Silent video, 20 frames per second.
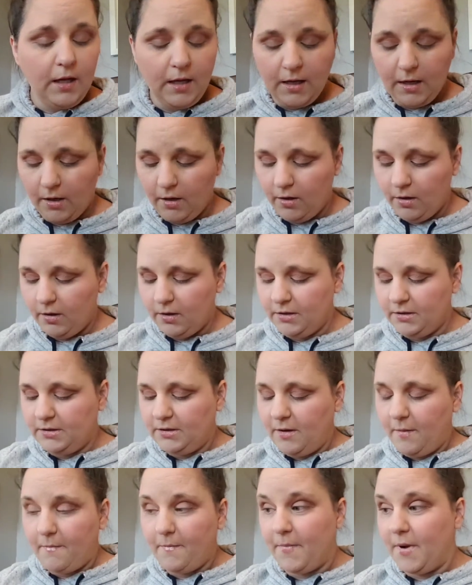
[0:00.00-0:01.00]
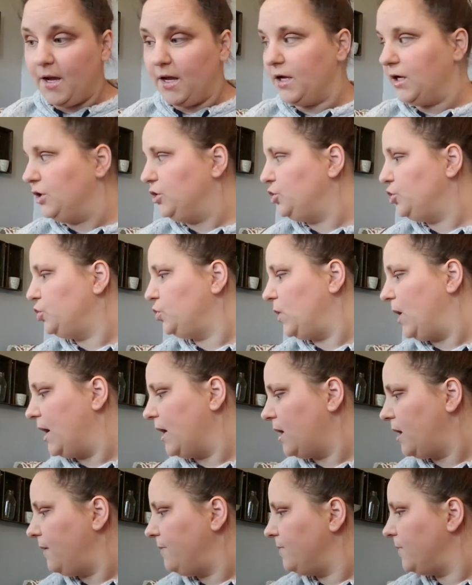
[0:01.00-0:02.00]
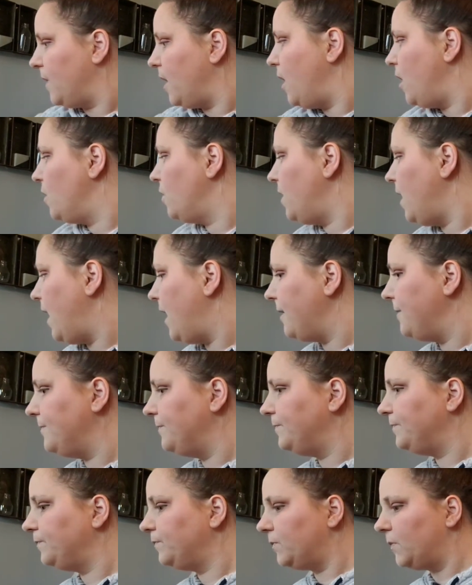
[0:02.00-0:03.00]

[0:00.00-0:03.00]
here is my trick. Okay,